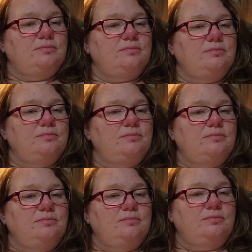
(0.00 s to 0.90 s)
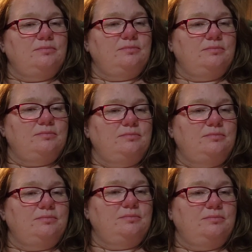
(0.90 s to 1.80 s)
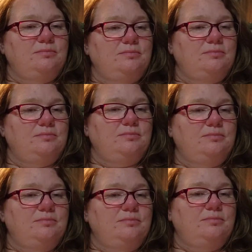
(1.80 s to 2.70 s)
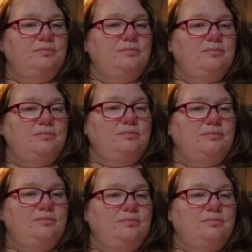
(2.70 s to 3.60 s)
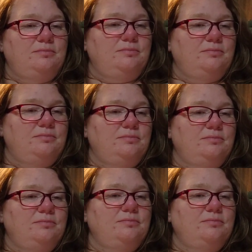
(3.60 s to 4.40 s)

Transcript: (not speaking)